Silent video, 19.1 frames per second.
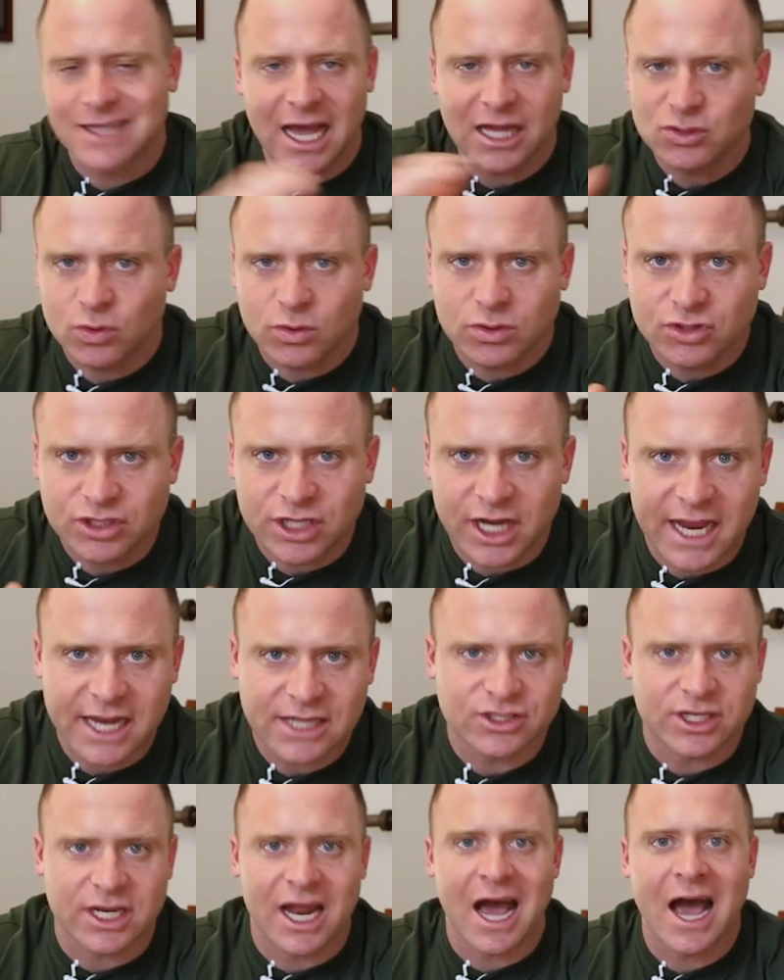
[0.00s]
schedule
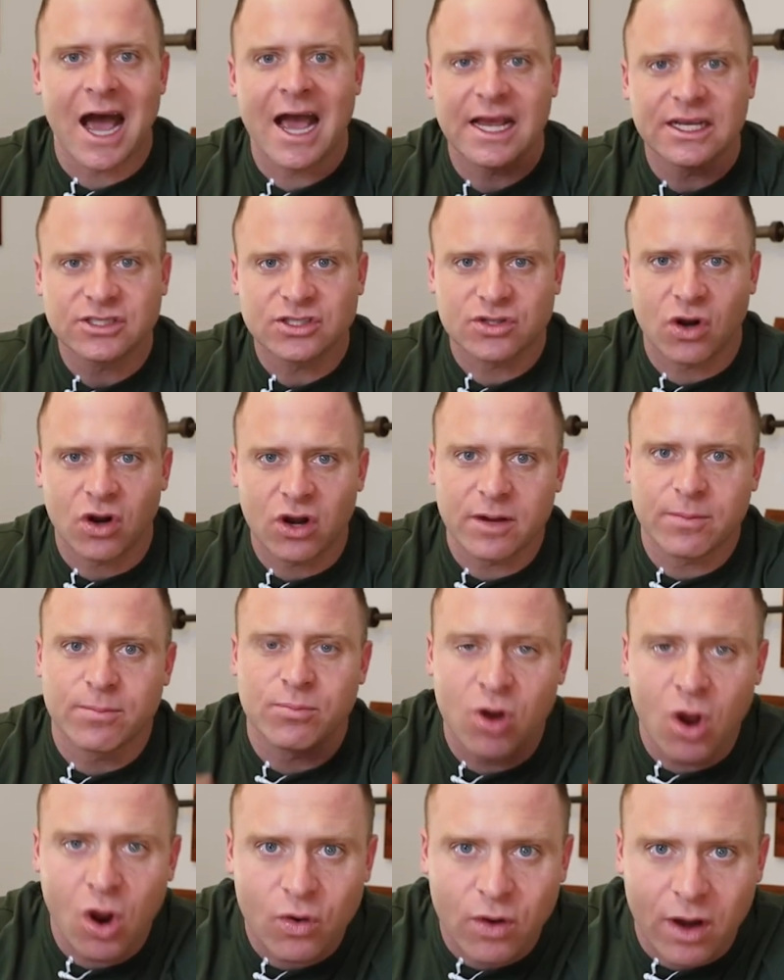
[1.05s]
changed and I started
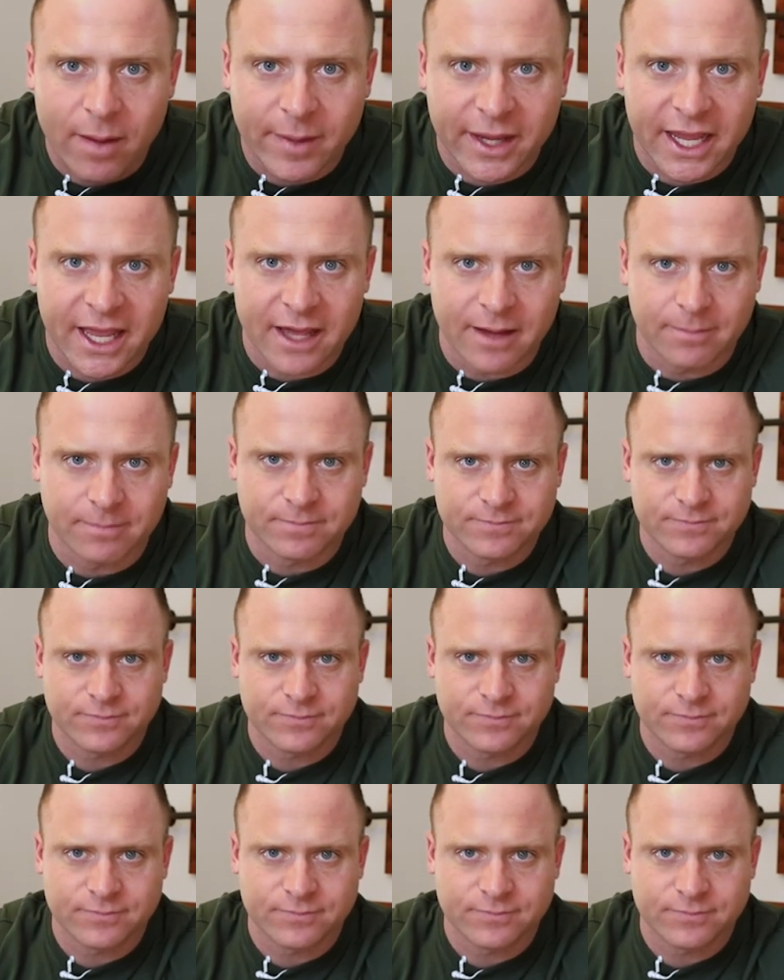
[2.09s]
programming him.